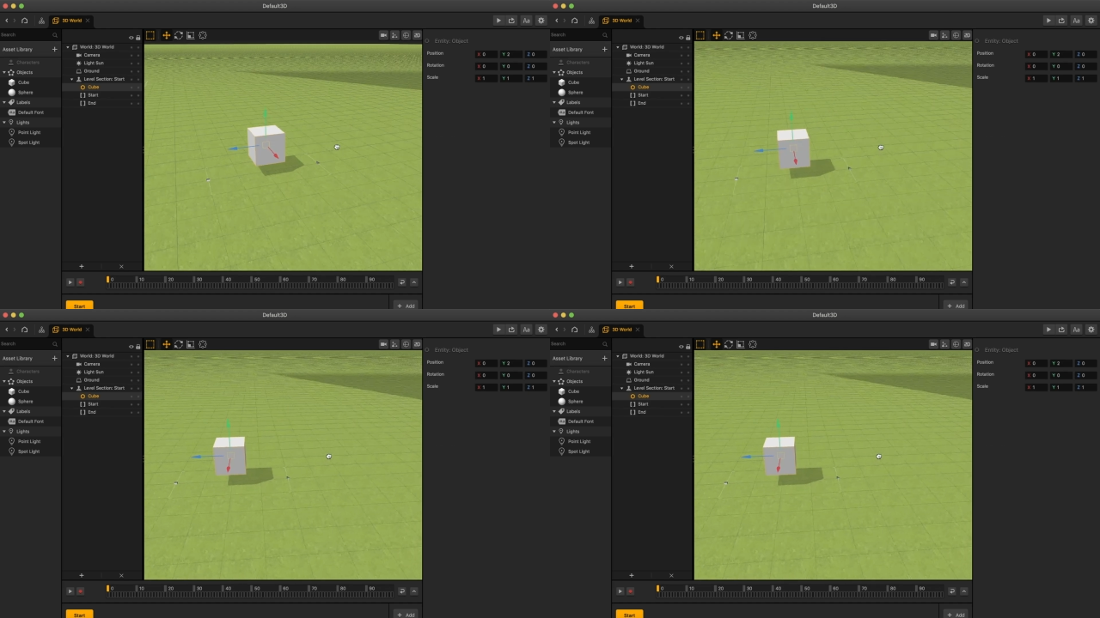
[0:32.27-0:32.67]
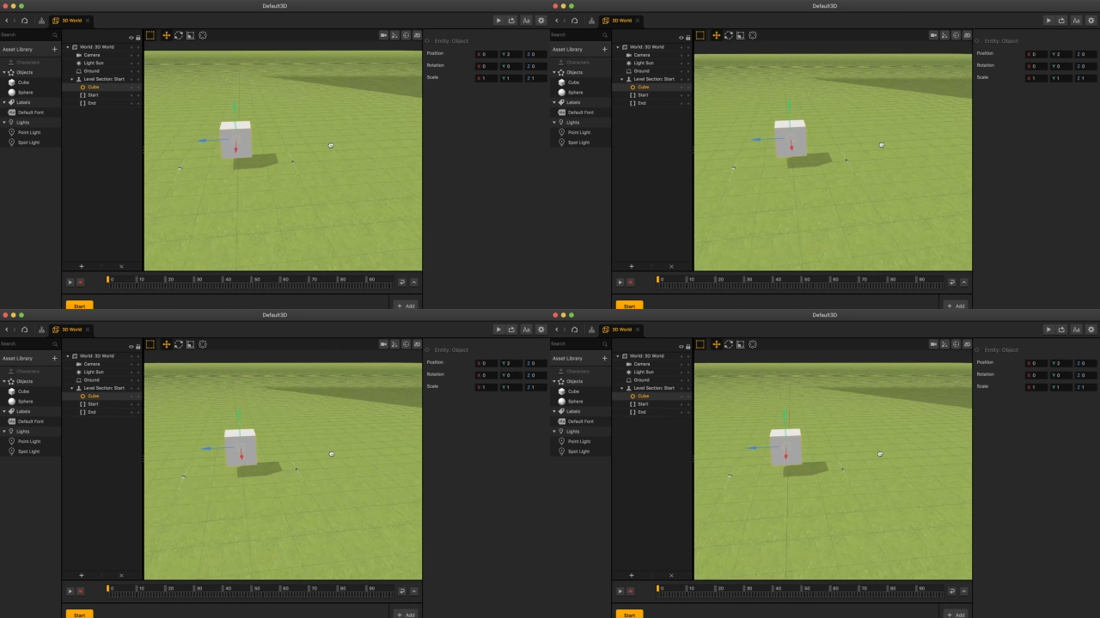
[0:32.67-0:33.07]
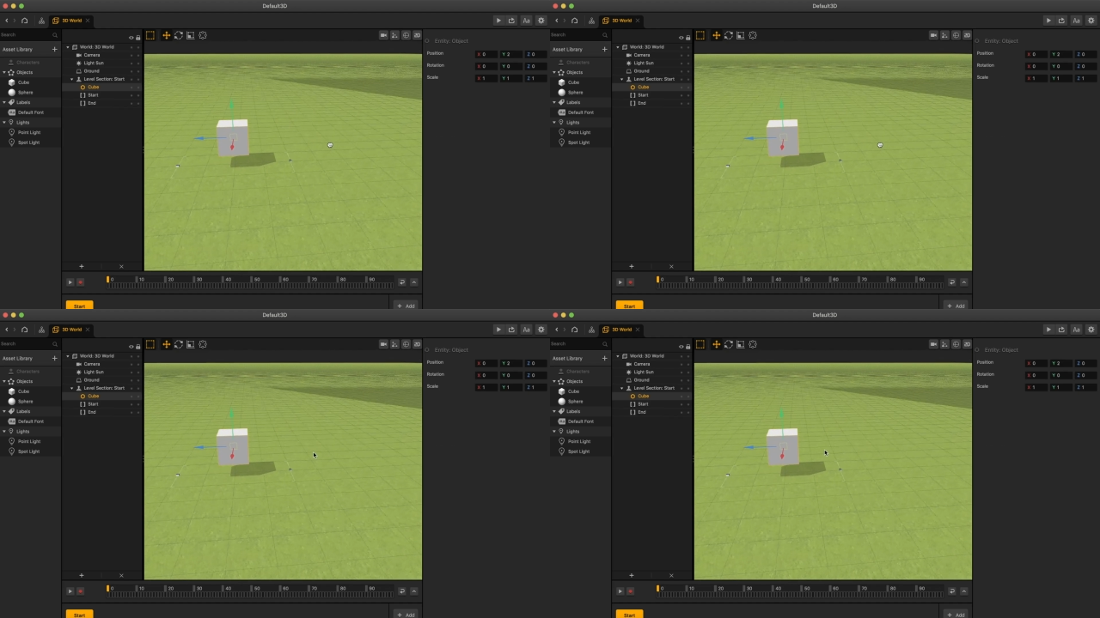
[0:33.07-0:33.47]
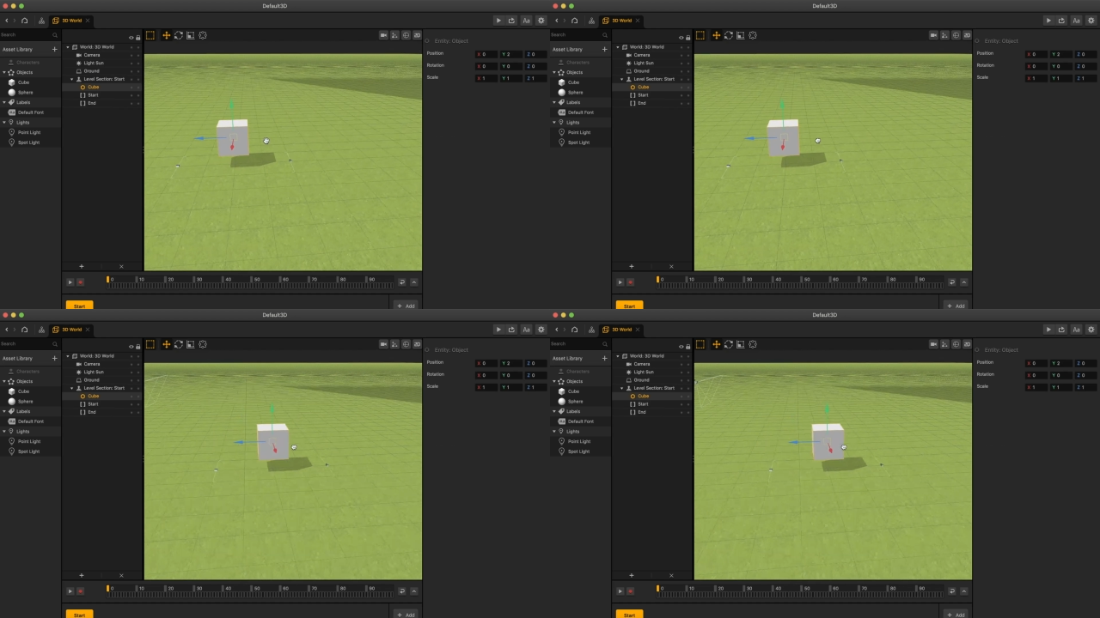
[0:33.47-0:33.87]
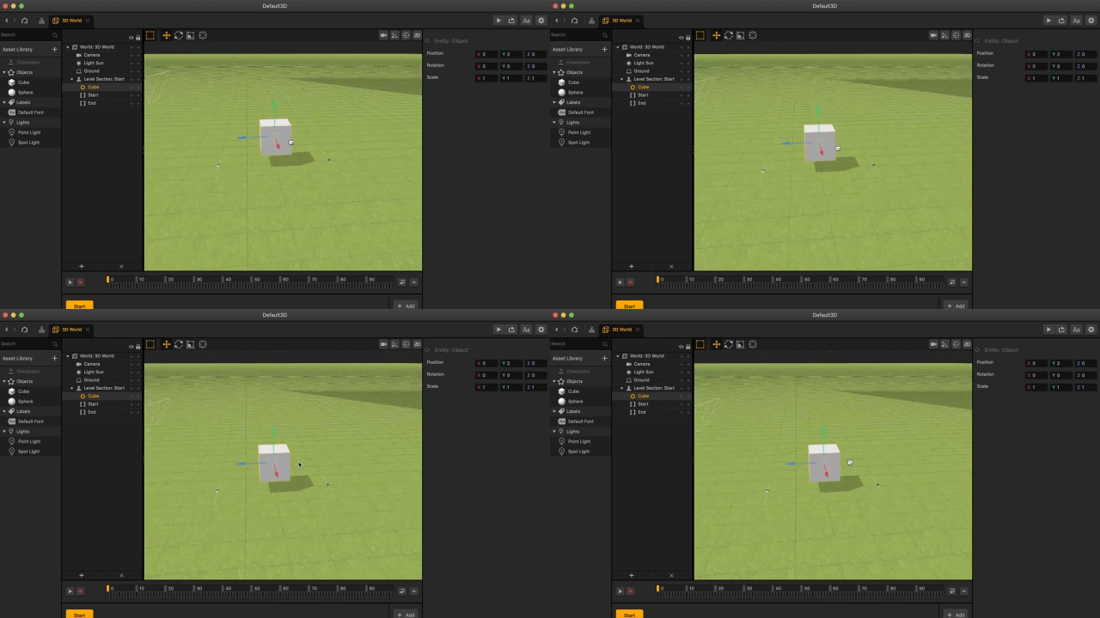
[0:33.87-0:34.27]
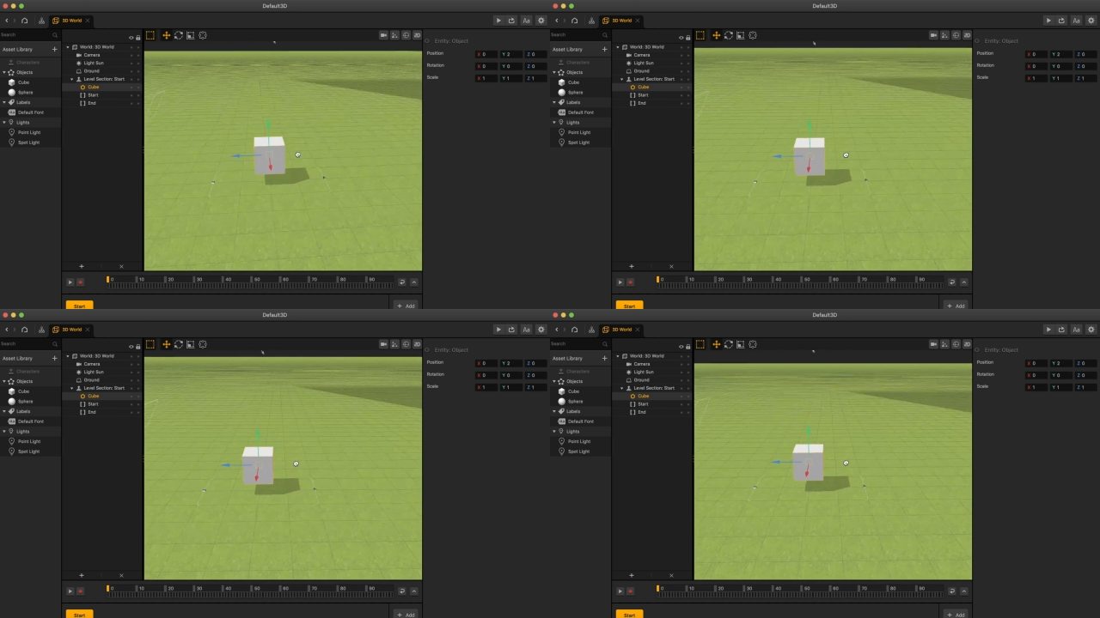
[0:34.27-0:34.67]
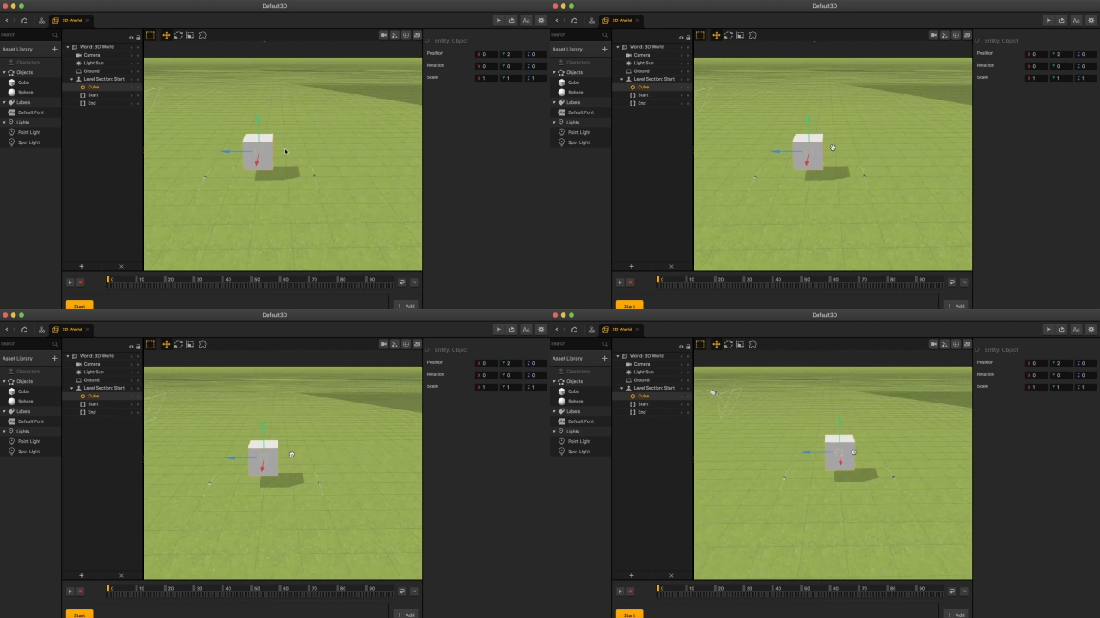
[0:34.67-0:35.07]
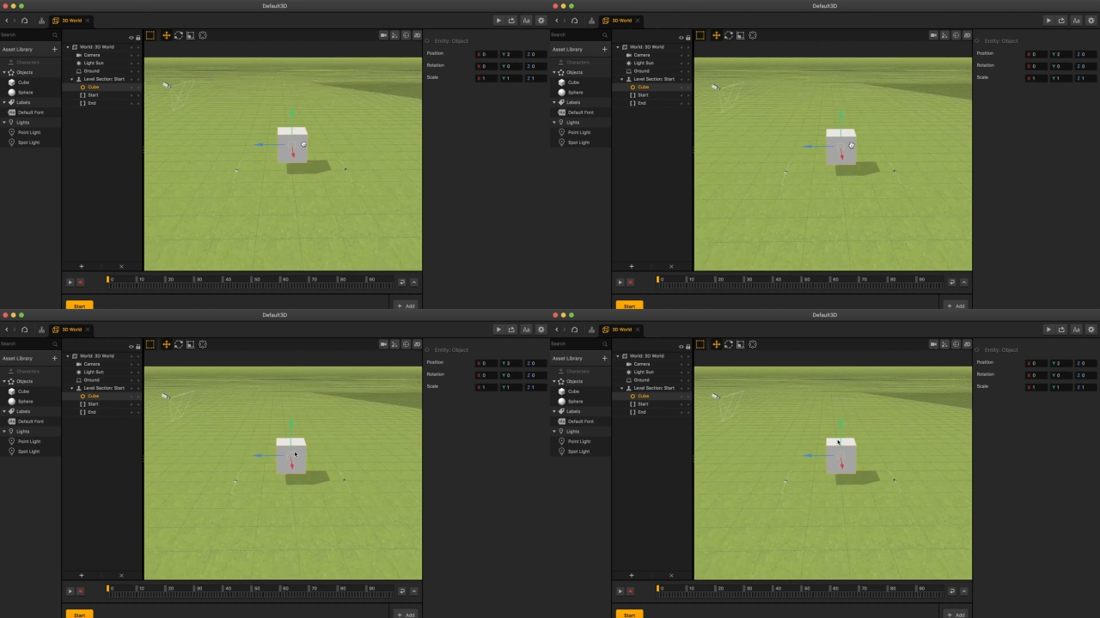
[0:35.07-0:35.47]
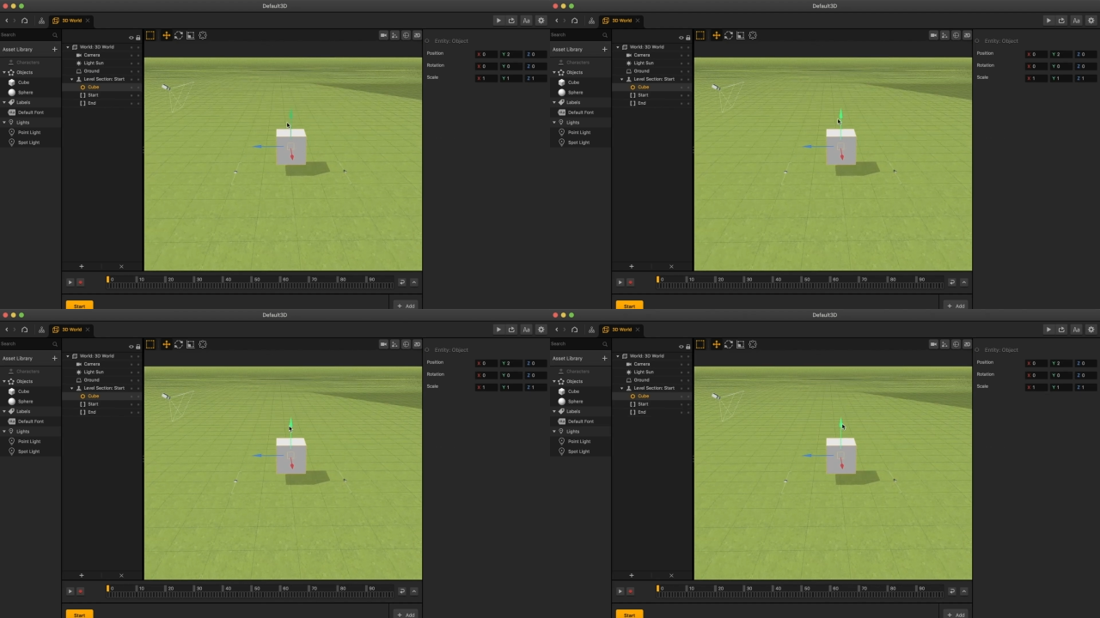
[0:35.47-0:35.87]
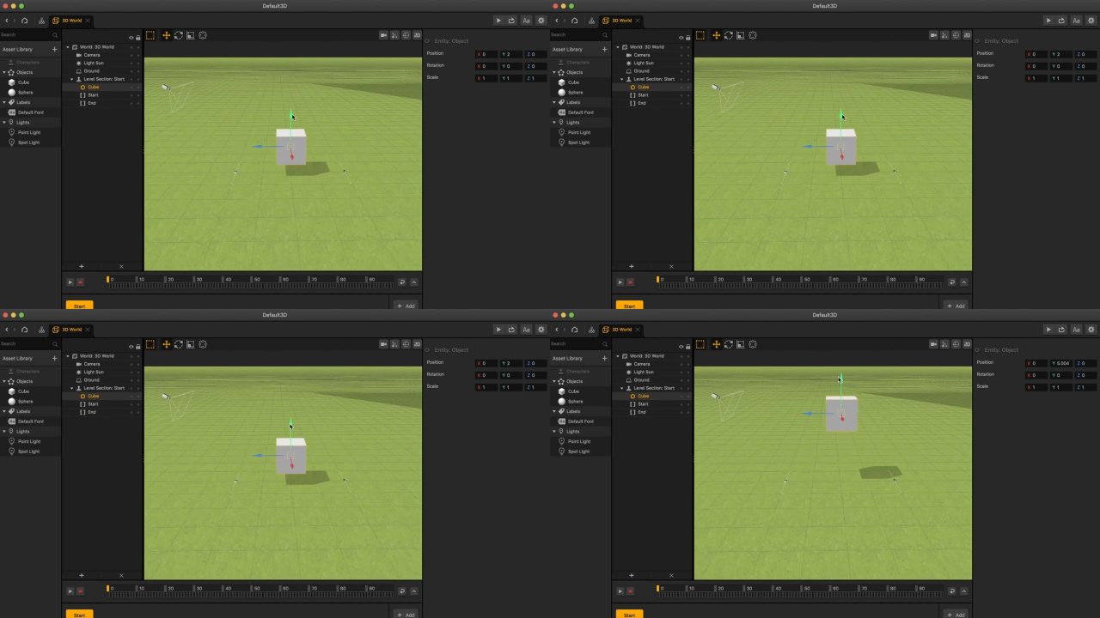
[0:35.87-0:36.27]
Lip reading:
No face is visible, so there are no lips to read.